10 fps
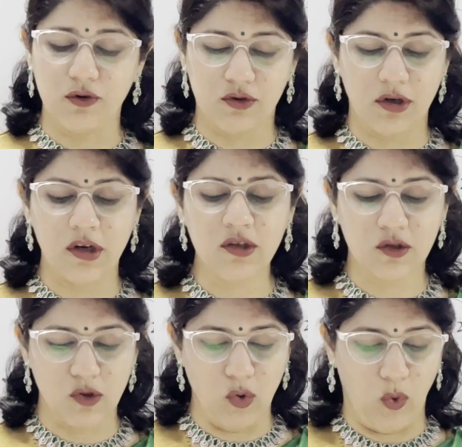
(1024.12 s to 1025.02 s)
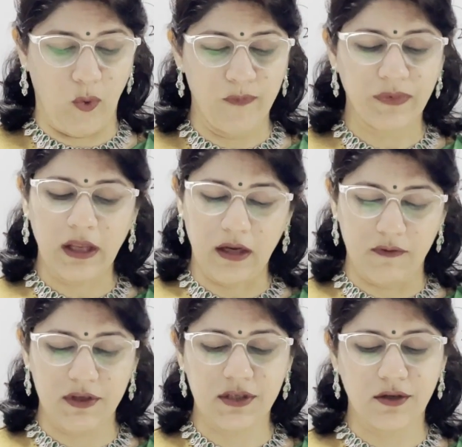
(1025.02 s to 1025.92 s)
usually slow.
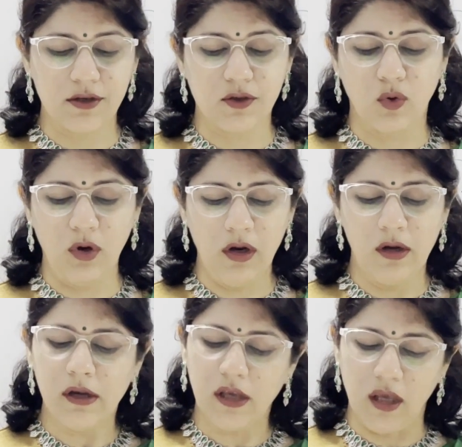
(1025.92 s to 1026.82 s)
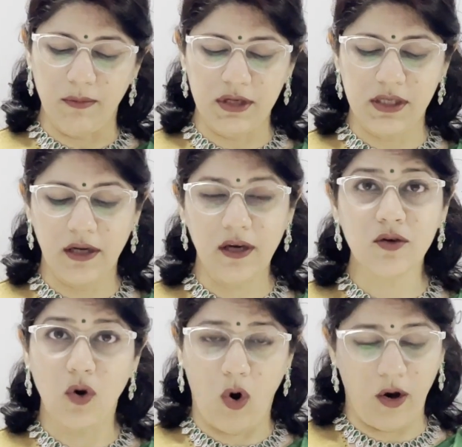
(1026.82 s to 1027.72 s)
Nervous control
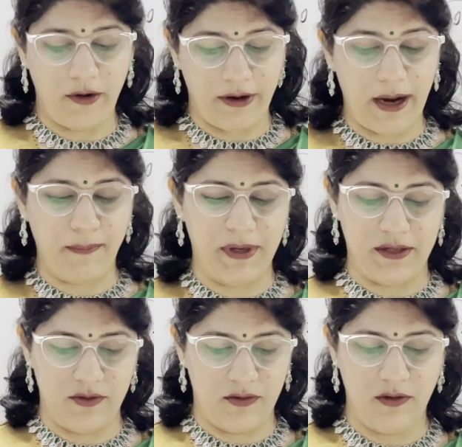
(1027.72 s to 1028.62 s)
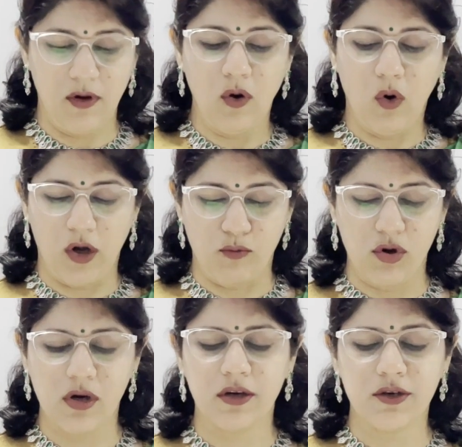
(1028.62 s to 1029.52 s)
immediate or rapid.
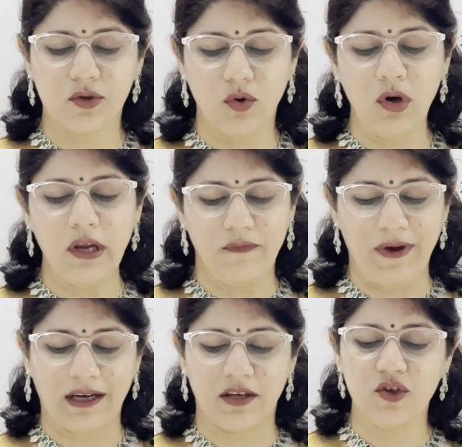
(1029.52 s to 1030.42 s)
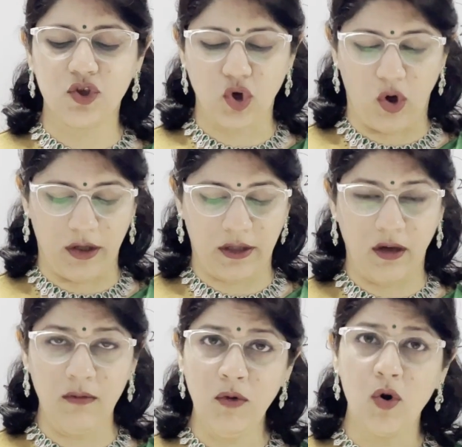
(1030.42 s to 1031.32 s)
Hormonal control effect is short
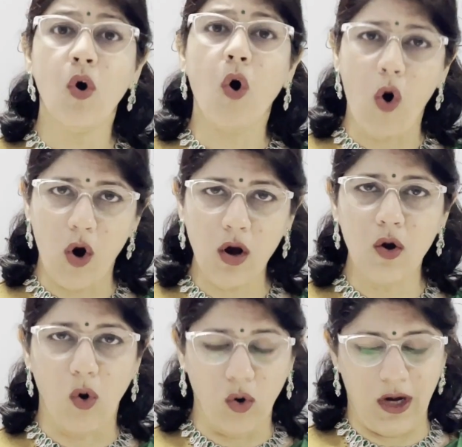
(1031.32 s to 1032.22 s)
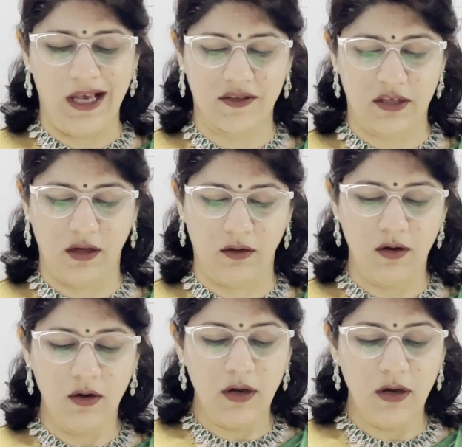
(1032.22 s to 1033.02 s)
term or long lasting,